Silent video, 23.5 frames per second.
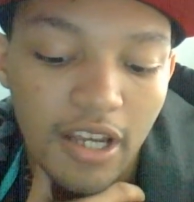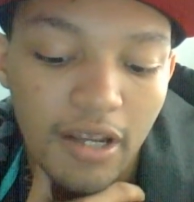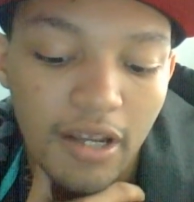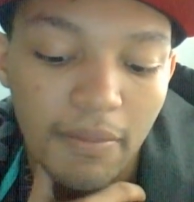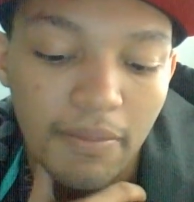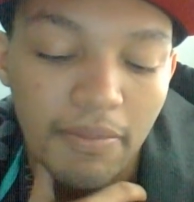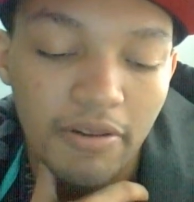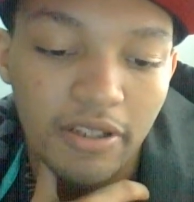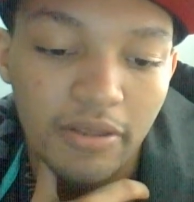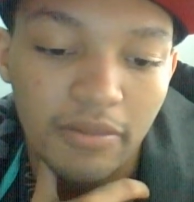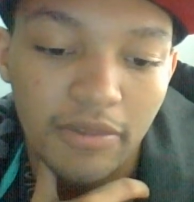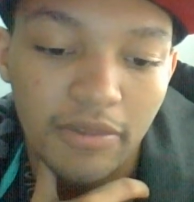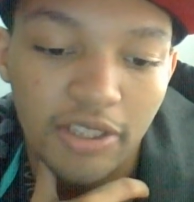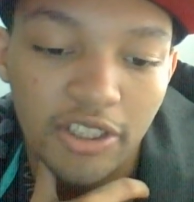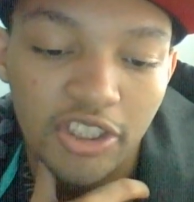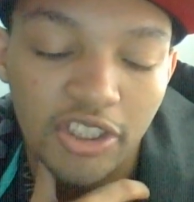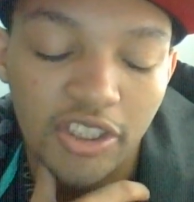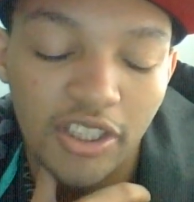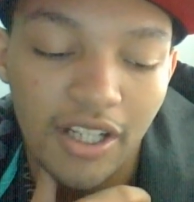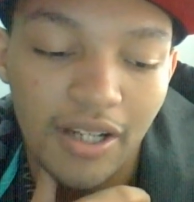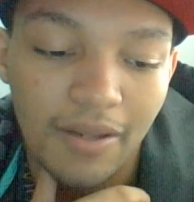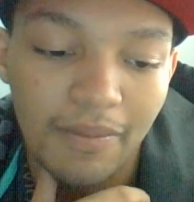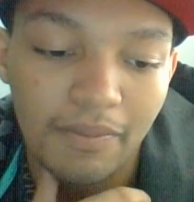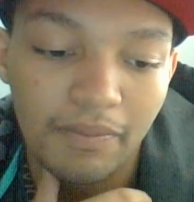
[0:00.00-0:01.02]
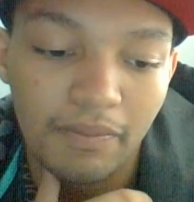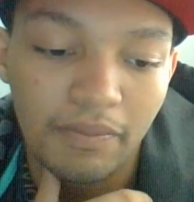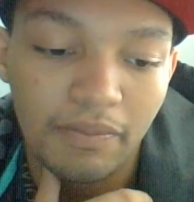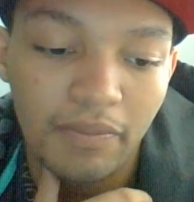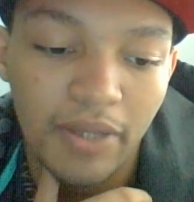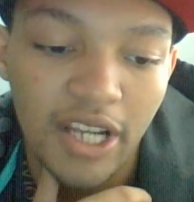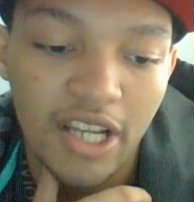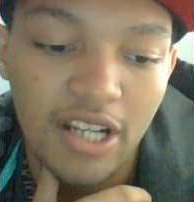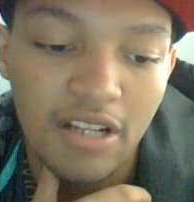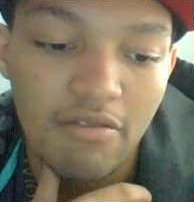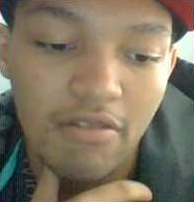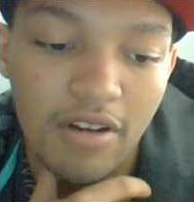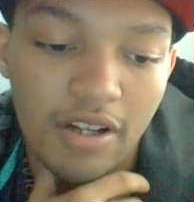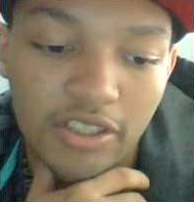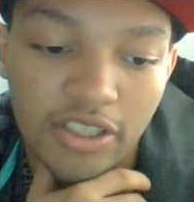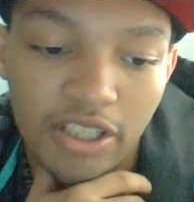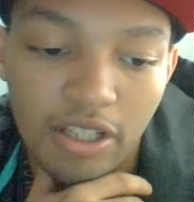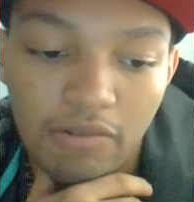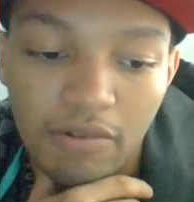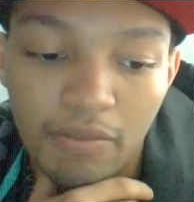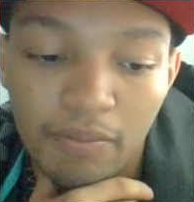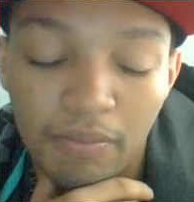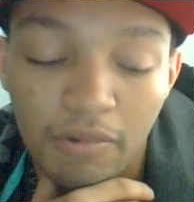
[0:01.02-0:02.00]
And pretty much Paige
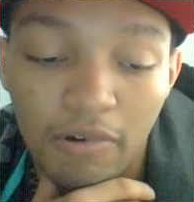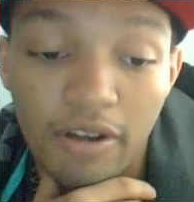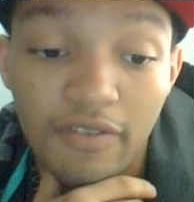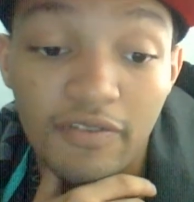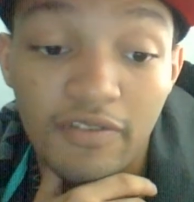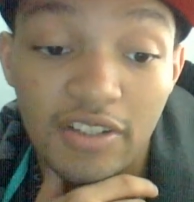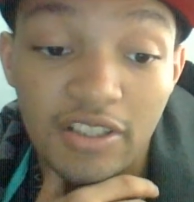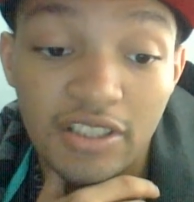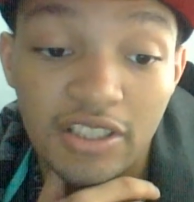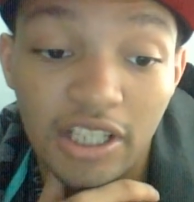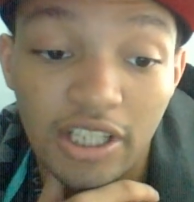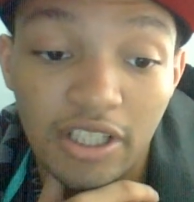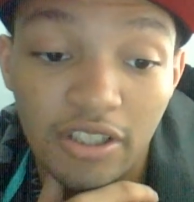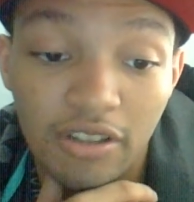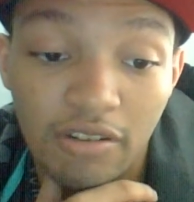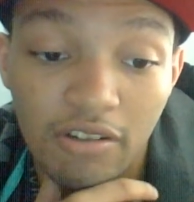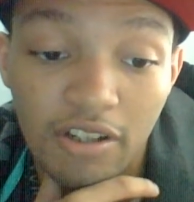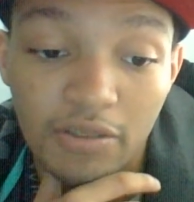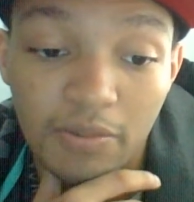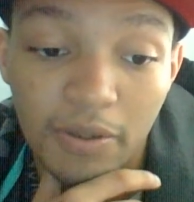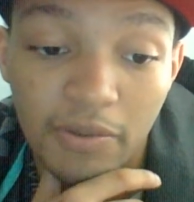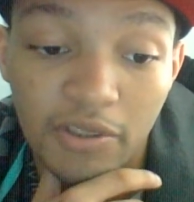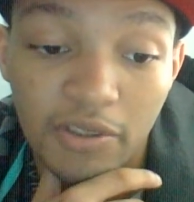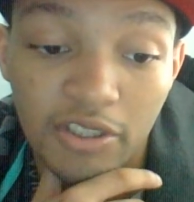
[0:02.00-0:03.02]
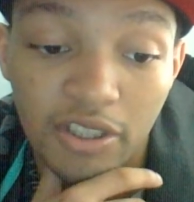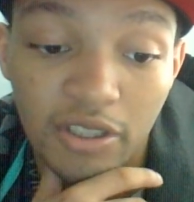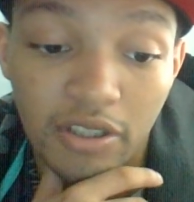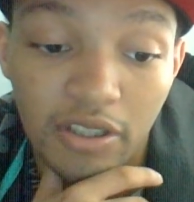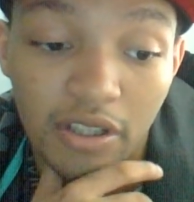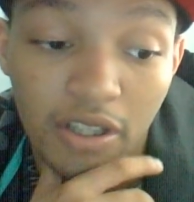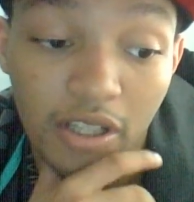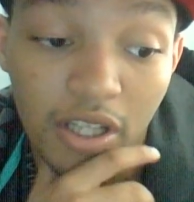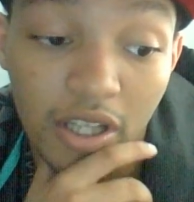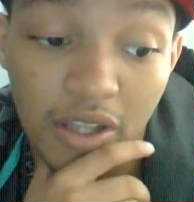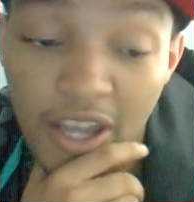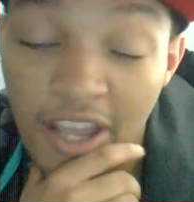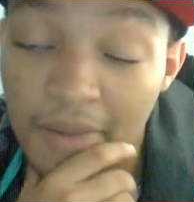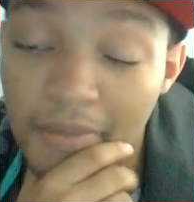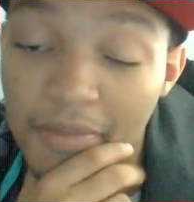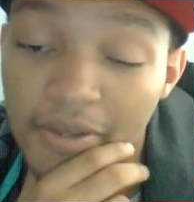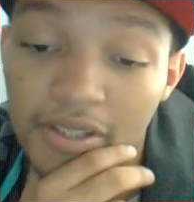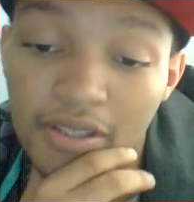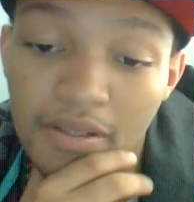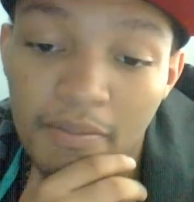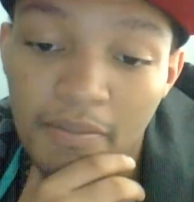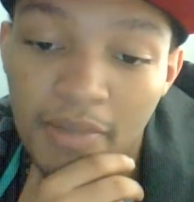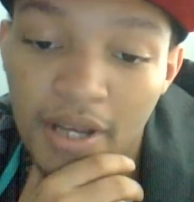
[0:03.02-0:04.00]
once said, with boyfriends like yours, pretty much
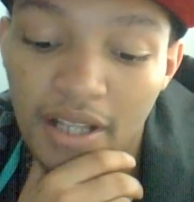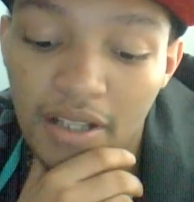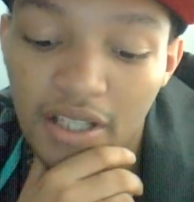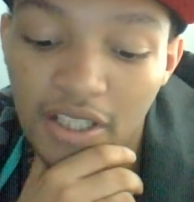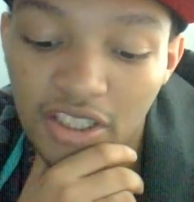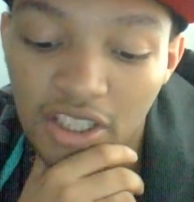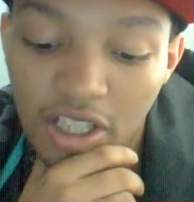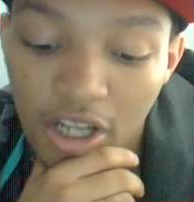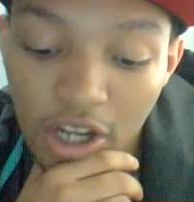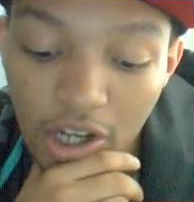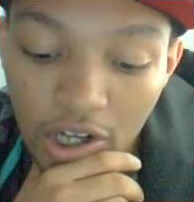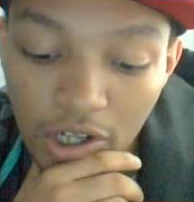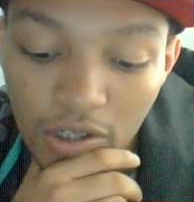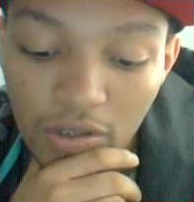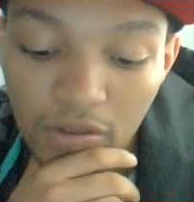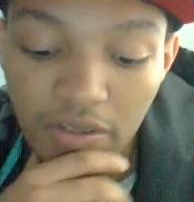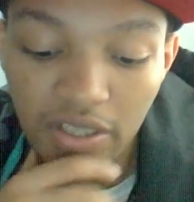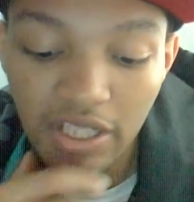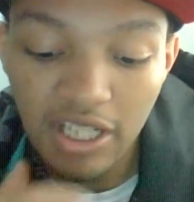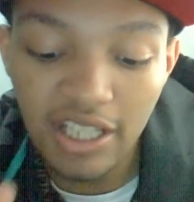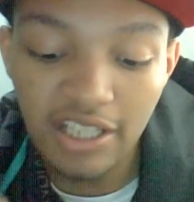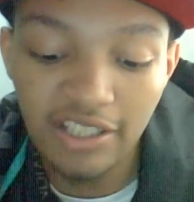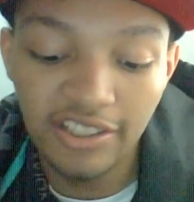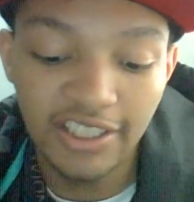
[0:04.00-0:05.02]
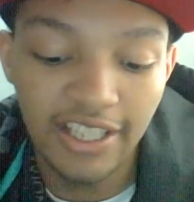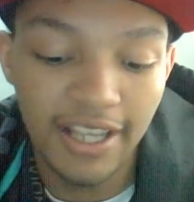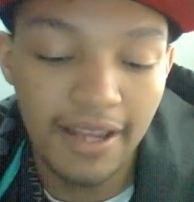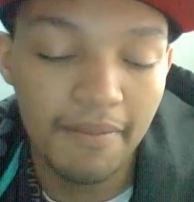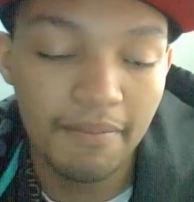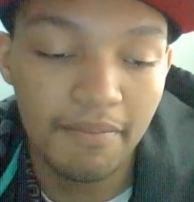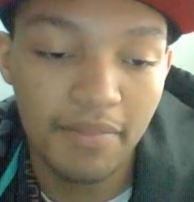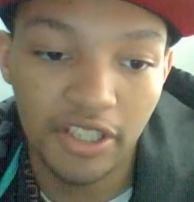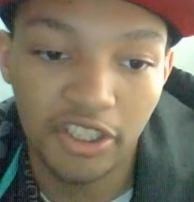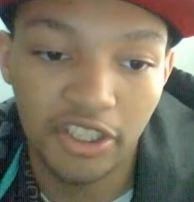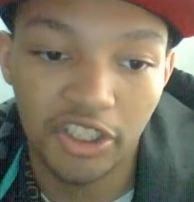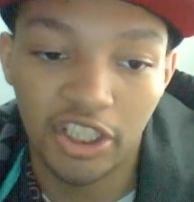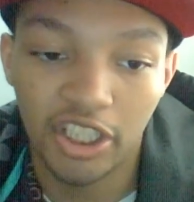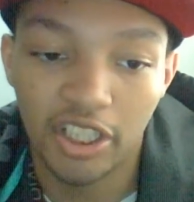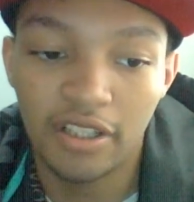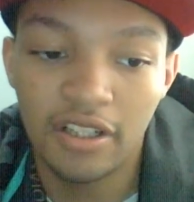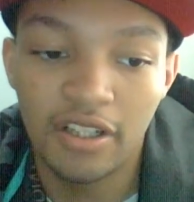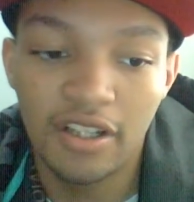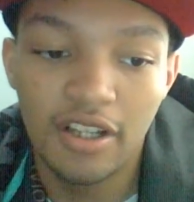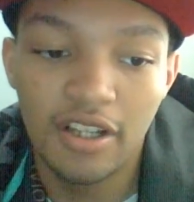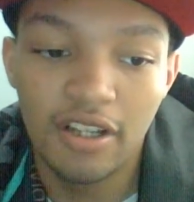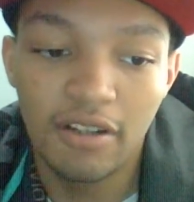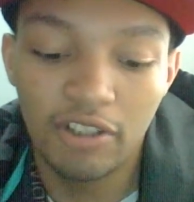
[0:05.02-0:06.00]
aim at the Bellas, who needs
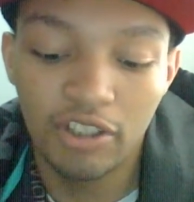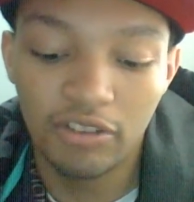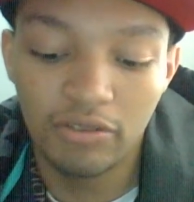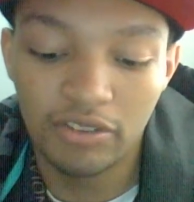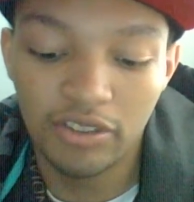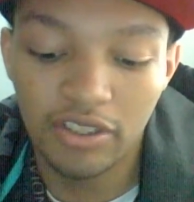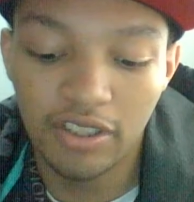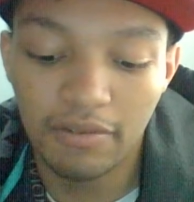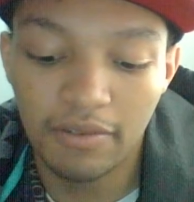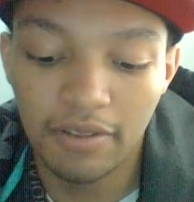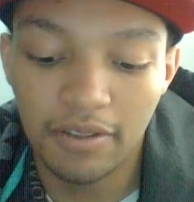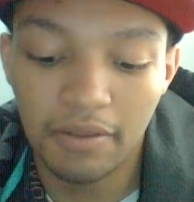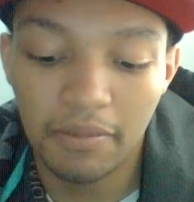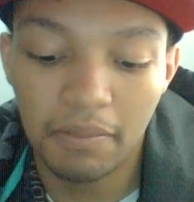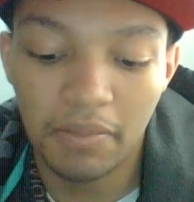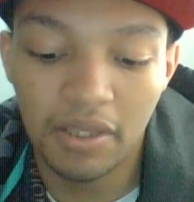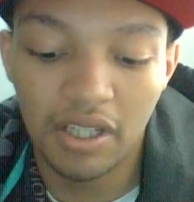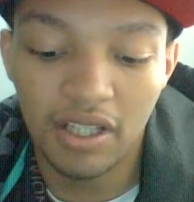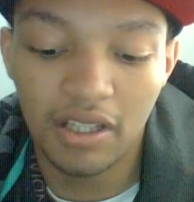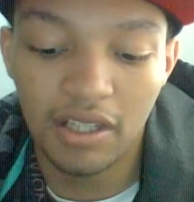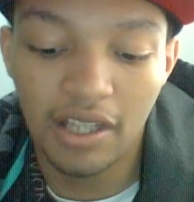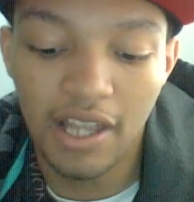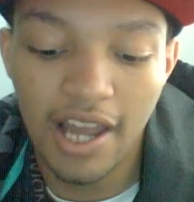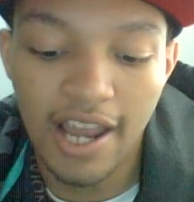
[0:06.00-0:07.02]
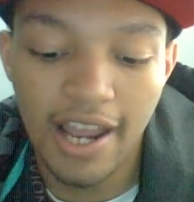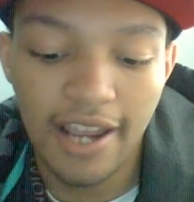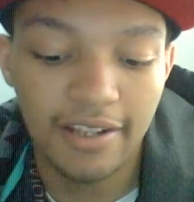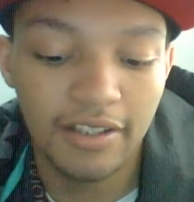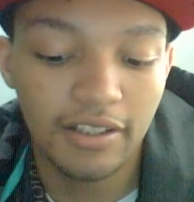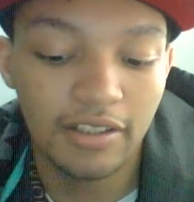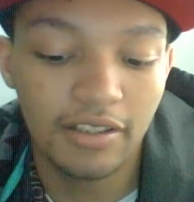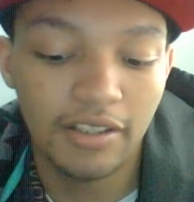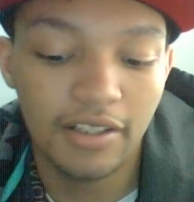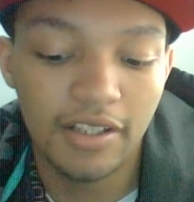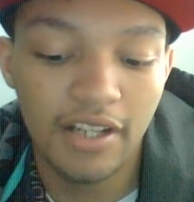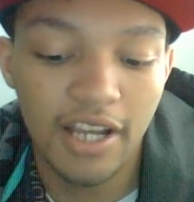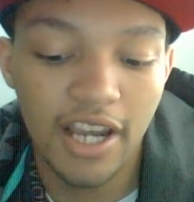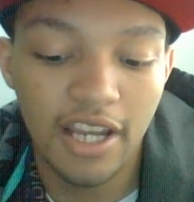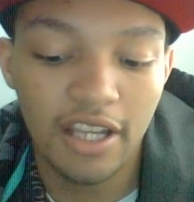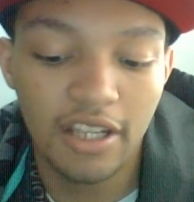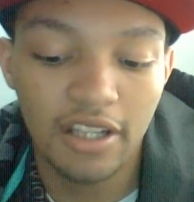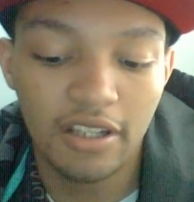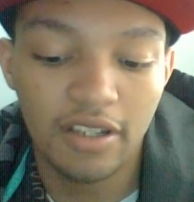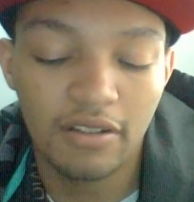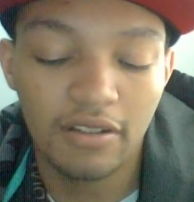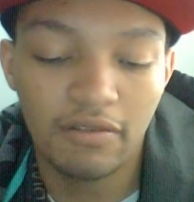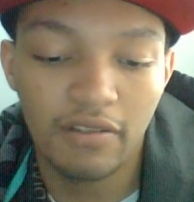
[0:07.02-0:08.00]
ambition? Which was some of the big line of the
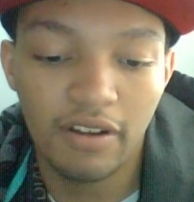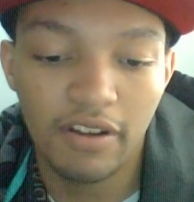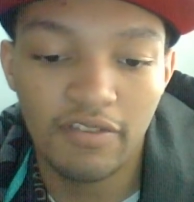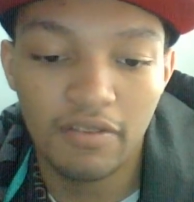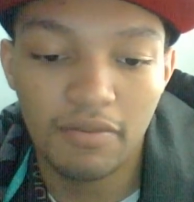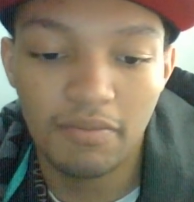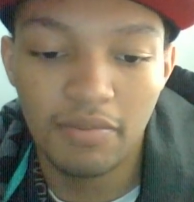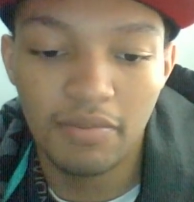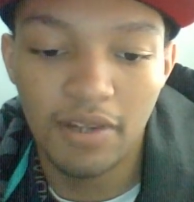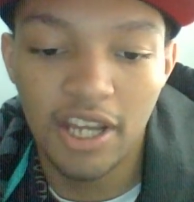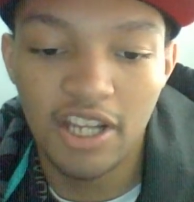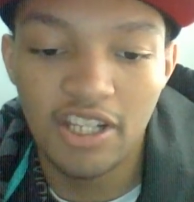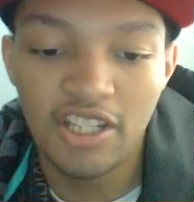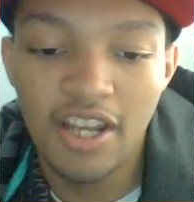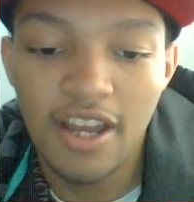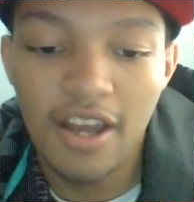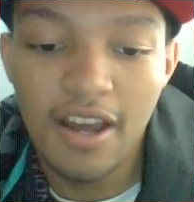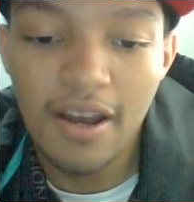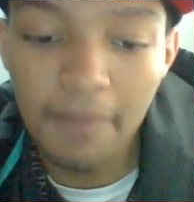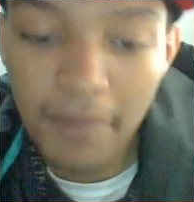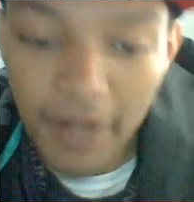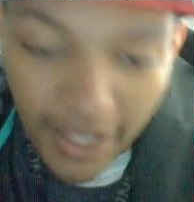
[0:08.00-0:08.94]
night and away from Paige.